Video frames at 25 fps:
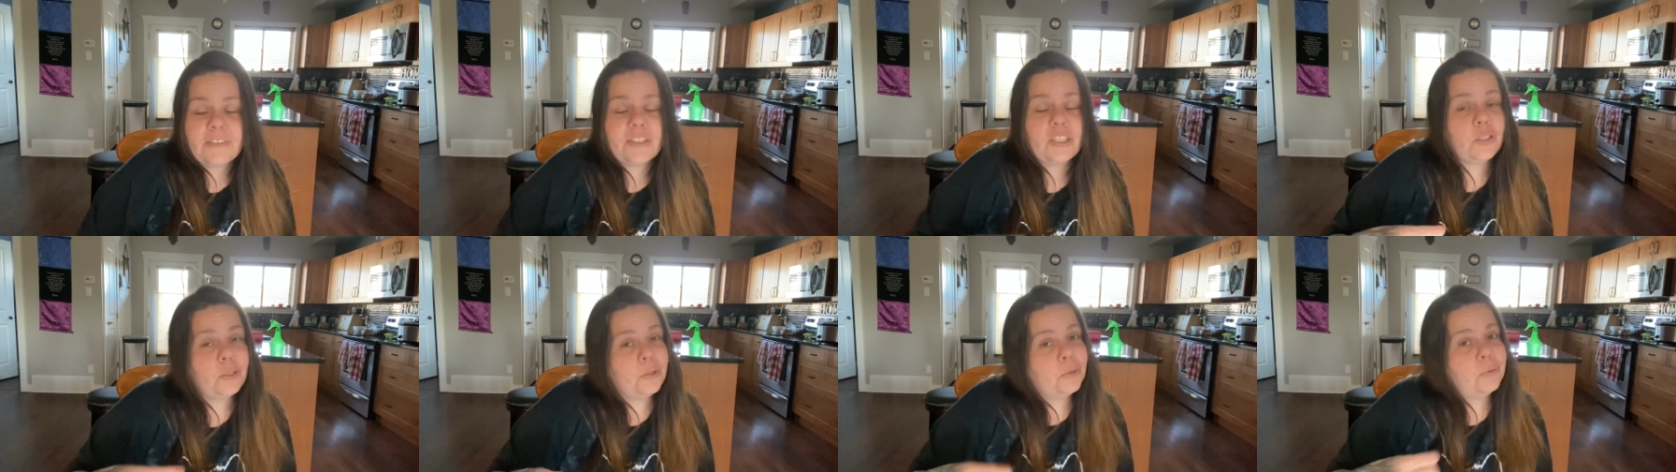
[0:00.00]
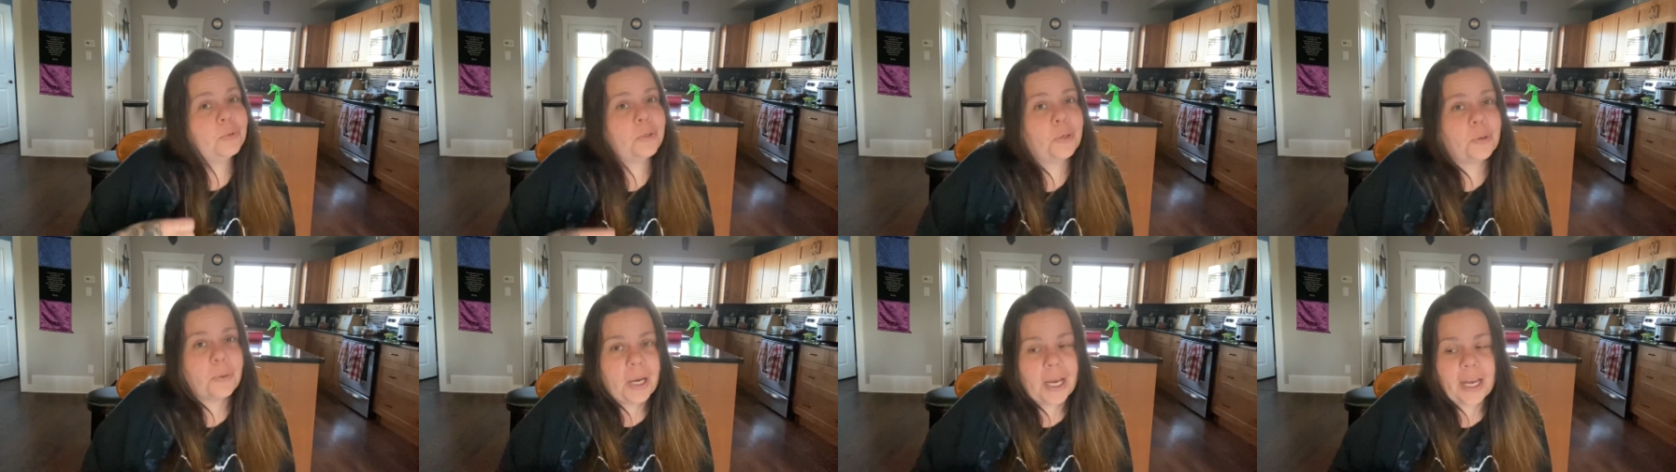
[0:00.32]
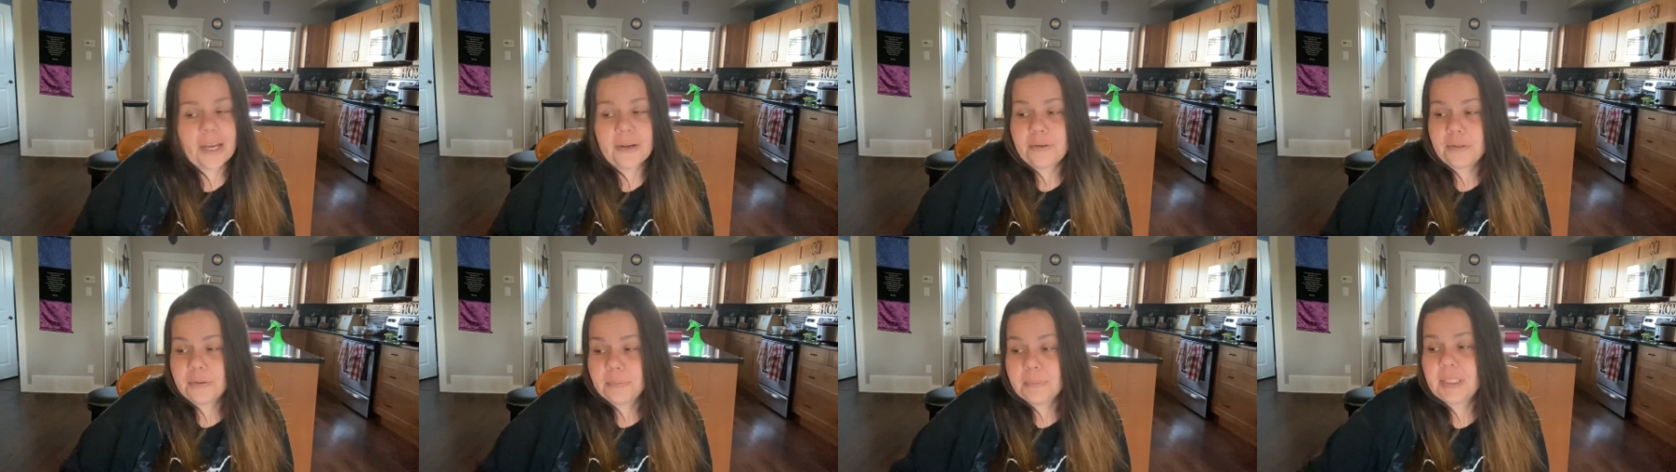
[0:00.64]
you know how
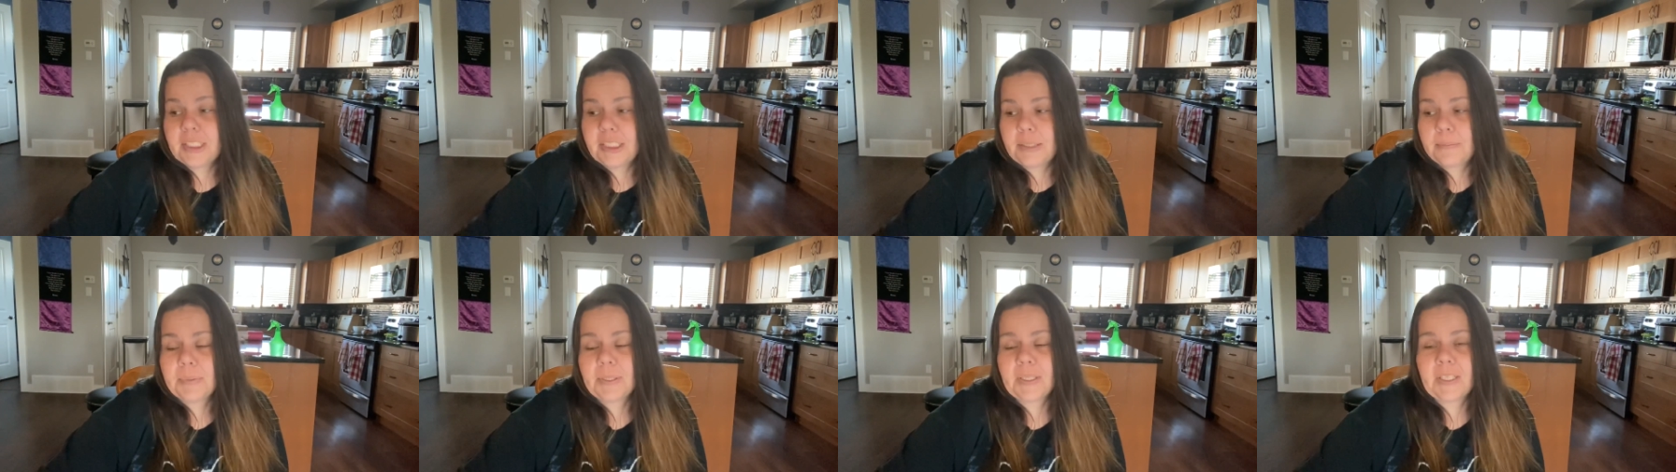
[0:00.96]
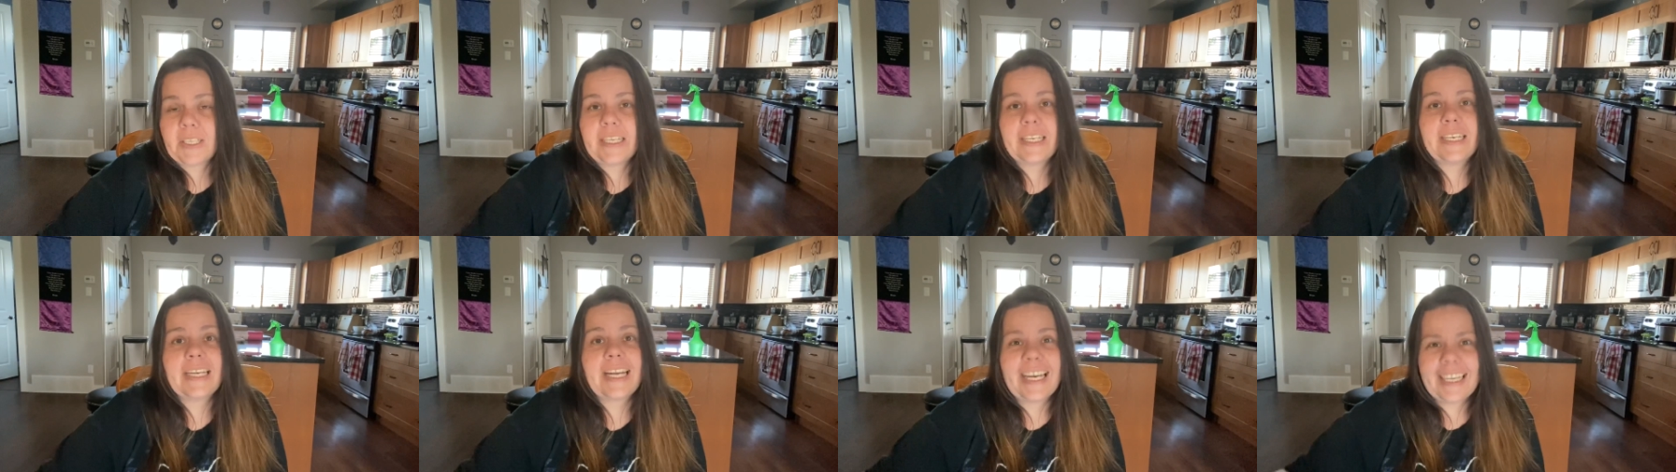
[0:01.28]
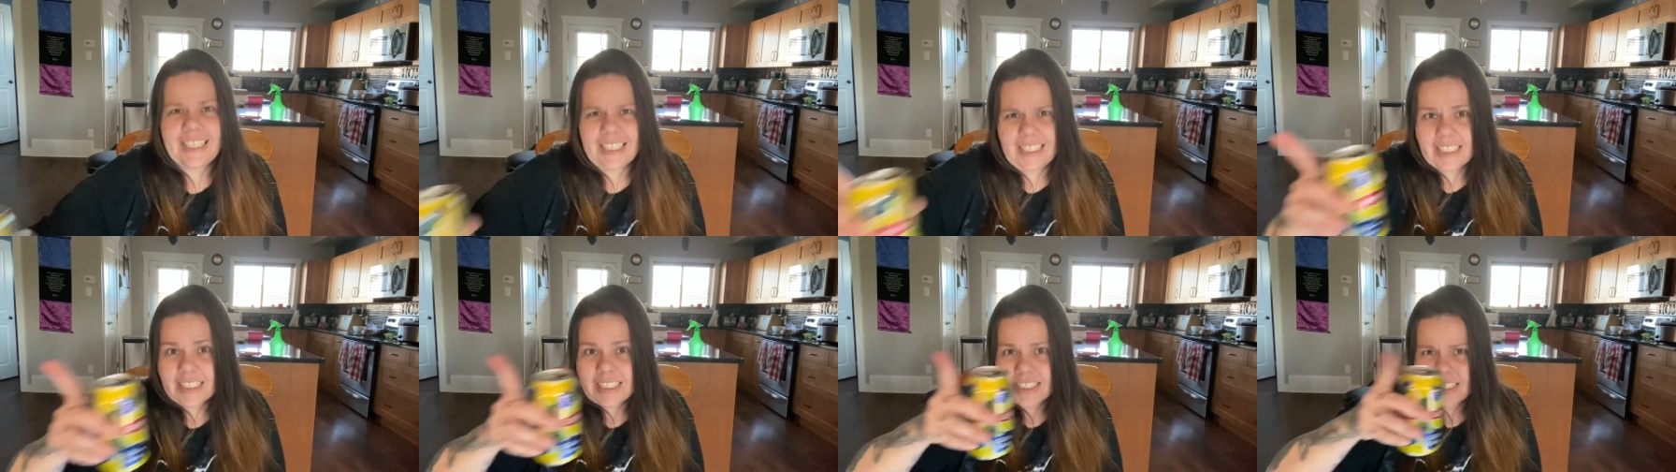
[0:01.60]
to manipulate. I
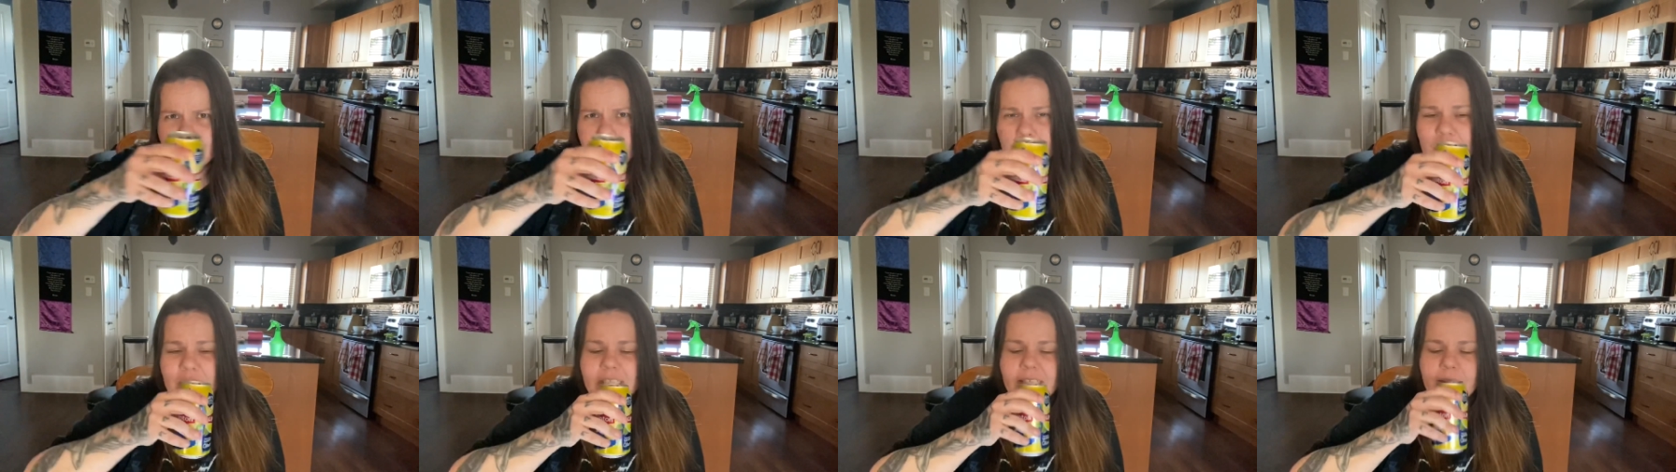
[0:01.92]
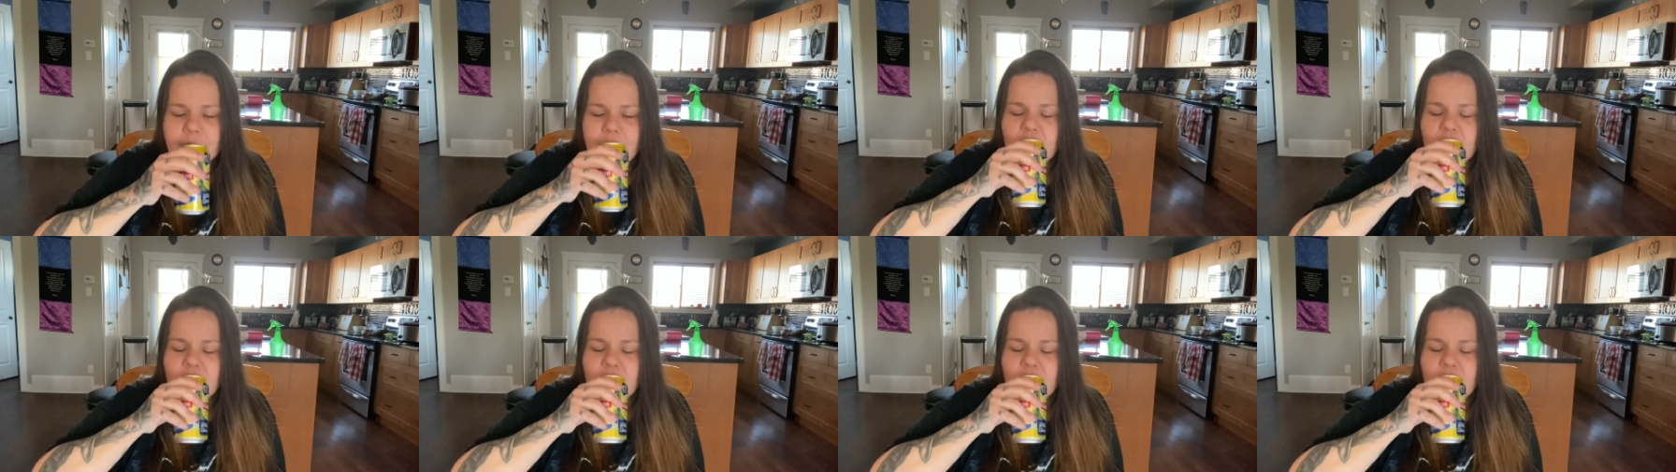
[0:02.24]
need to say Pacific.